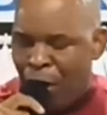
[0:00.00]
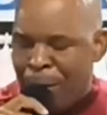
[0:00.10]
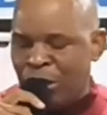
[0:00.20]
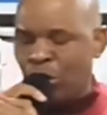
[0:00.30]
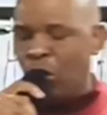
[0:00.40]

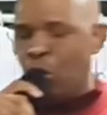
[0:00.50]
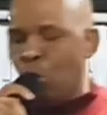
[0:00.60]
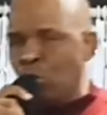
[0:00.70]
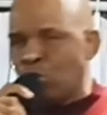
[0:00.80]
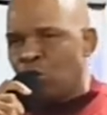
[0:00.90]
me to
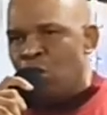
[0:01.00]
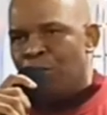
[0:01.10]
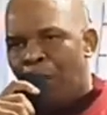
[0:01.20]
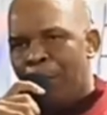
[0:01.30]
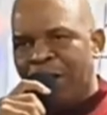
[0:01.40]
lose,
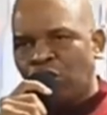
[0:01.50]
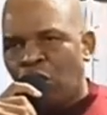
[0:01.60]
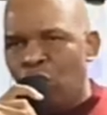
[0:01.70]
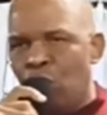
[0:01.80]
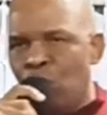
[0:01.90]
for me to
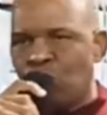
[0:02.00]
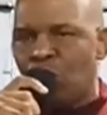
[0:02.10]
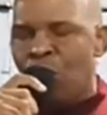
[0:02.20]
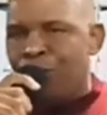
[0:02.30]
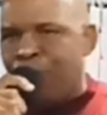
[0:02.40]
lose, for